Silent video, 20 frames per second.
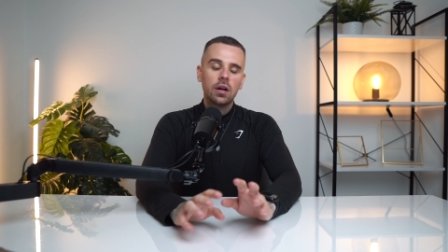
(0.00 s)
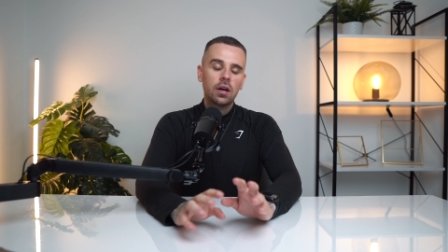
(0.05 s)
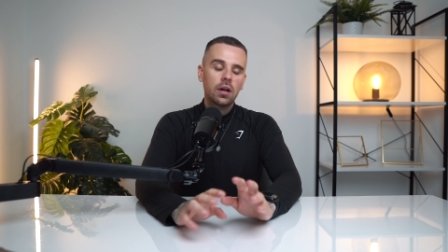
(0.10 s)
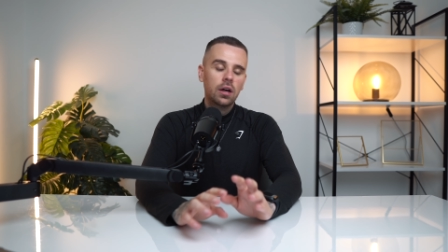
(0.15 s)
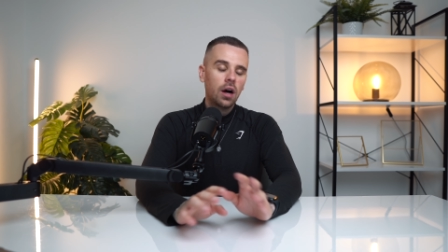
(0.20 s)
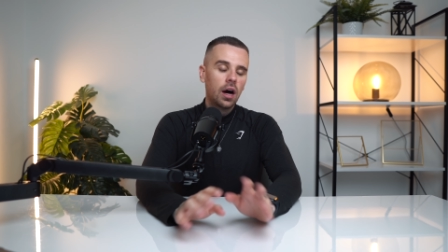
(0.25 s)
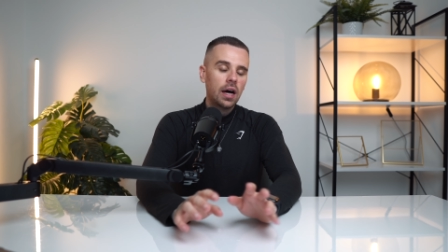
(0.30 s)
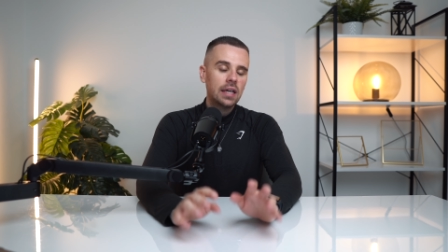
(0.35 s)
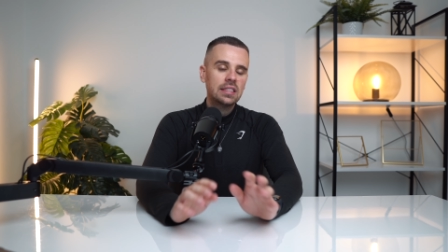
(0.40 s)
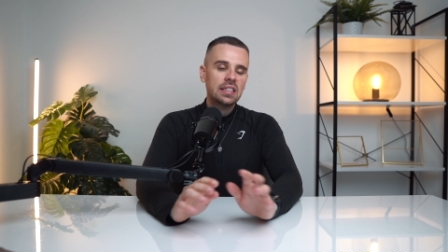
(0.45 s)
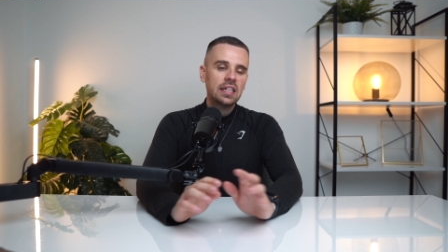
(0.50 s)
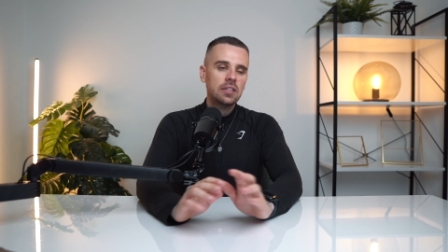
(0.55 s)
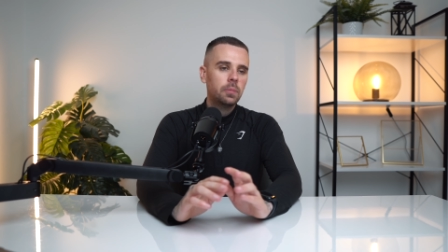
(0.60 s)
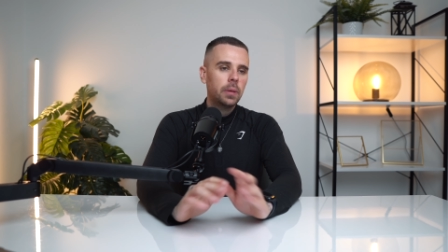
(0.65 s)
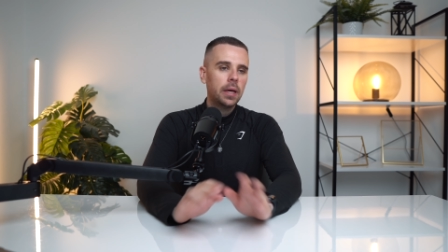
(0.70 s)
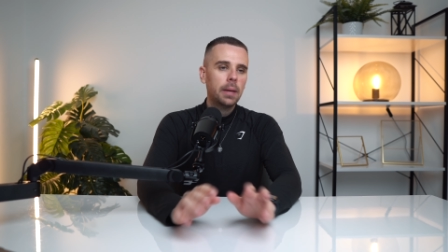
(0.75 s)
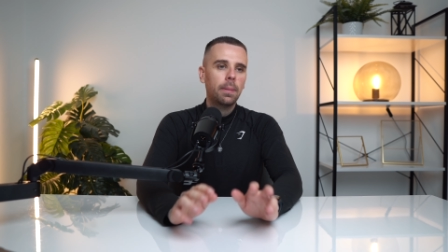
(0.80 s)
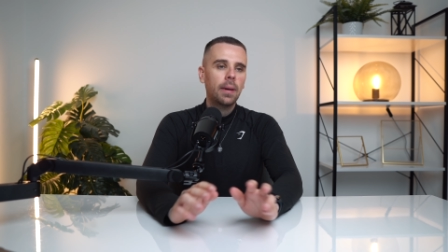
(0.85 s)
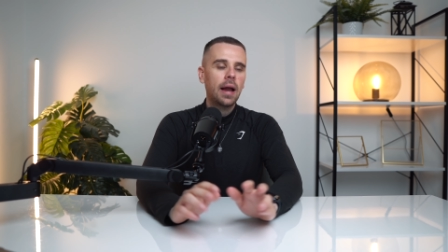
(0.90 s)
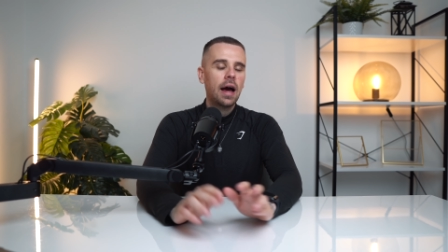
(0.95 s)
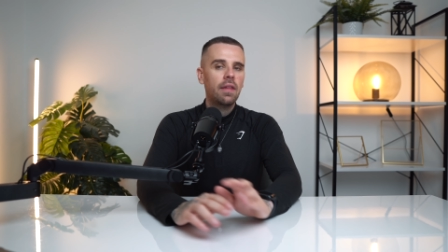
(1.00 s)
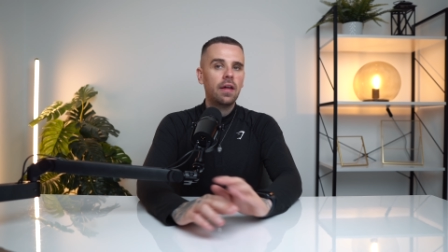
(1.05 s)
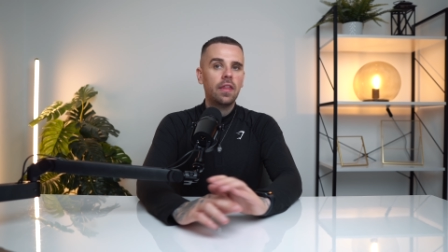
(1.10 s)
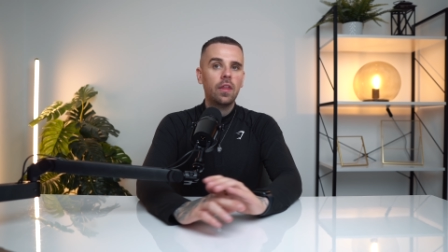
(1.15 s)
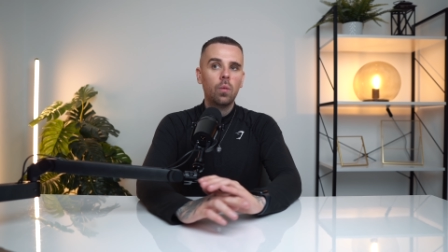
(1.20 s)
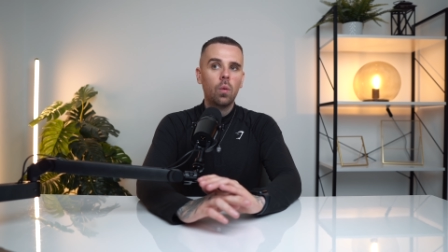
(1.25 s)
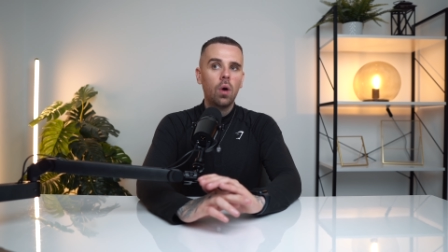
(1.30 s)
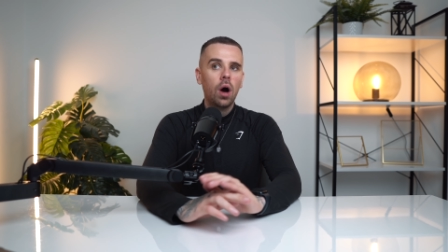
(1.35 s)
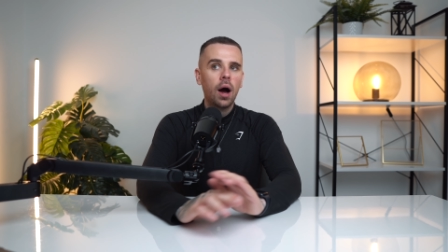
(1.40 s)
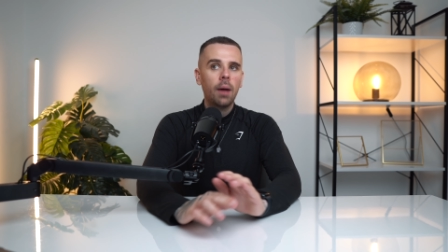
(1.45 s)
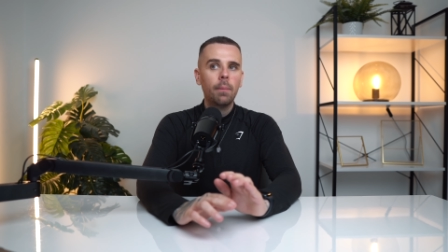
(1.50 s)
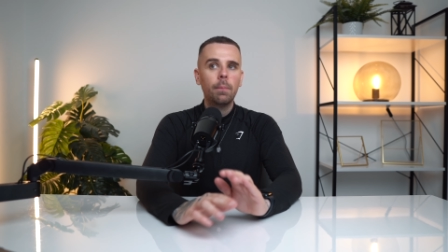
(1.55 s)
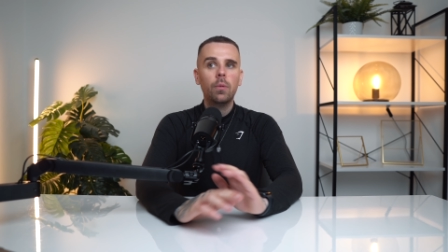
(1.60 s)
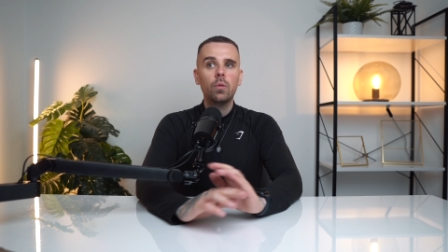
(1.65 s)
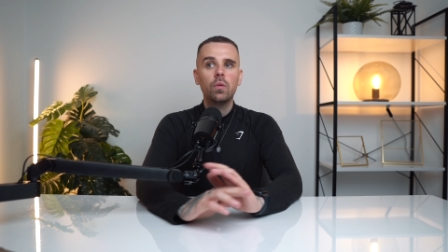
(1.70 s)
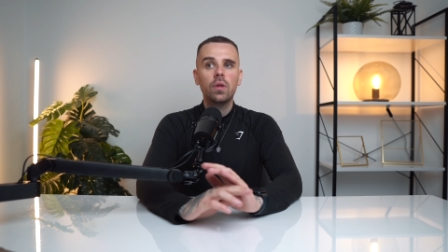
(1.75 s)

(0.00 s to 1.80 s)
guys, there's people out there that will humble